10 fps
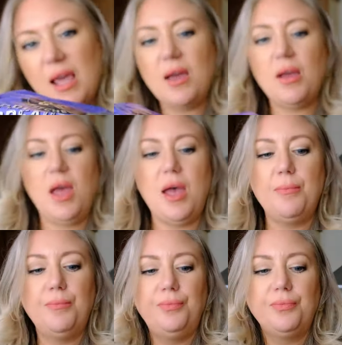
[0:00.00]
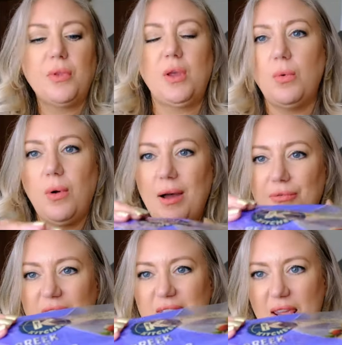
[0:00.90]
that we'll have
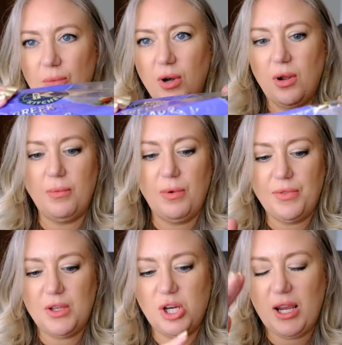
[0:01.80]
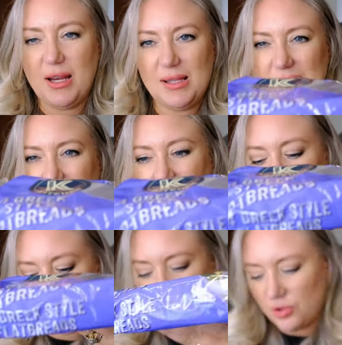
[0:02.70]
for tea one night with the chicken and salad and
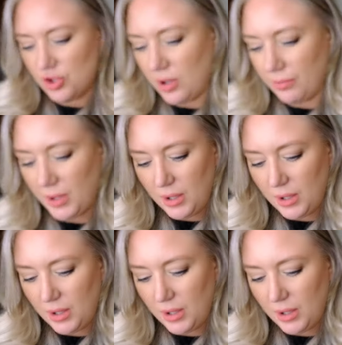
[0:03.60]
everything on top.